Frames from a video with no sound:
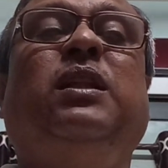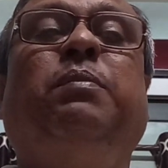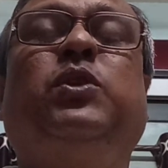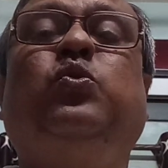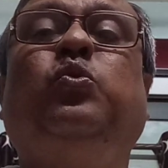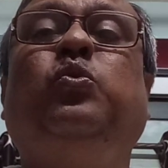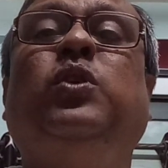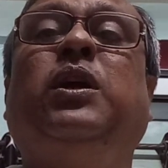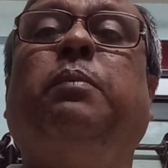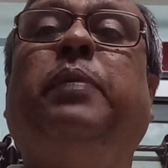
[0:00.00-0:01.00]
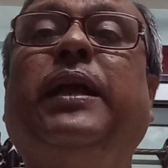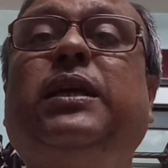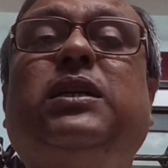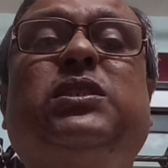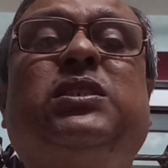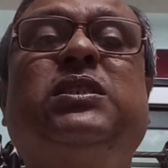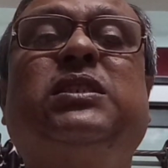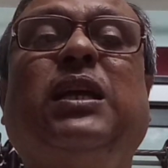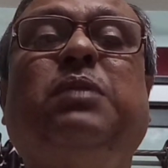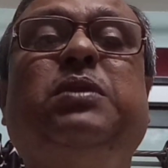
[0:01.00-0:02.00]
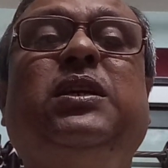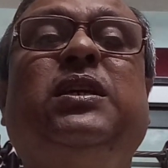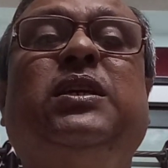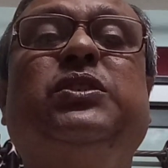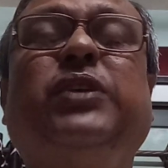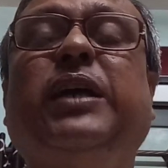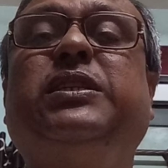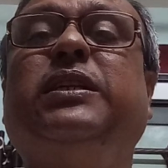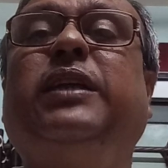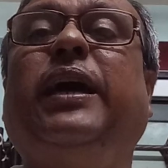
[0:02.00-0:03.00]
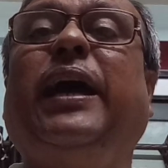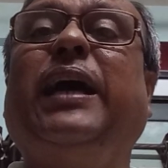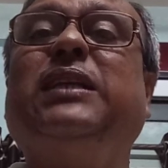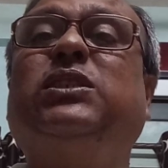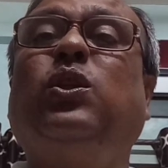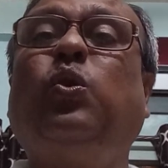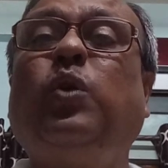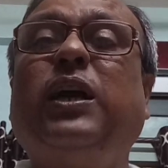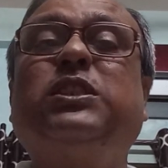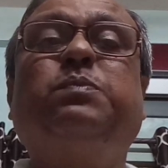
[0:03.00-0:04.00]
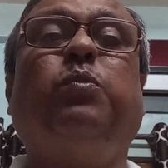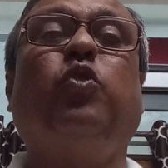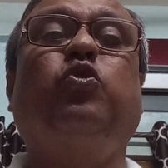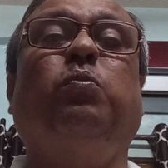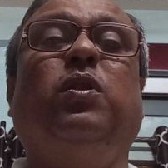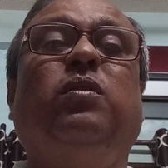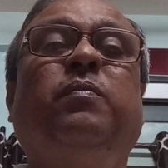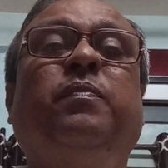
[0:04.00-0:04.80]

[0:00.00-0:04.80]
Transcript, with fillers: number 2 barriers shall be sited as low as possible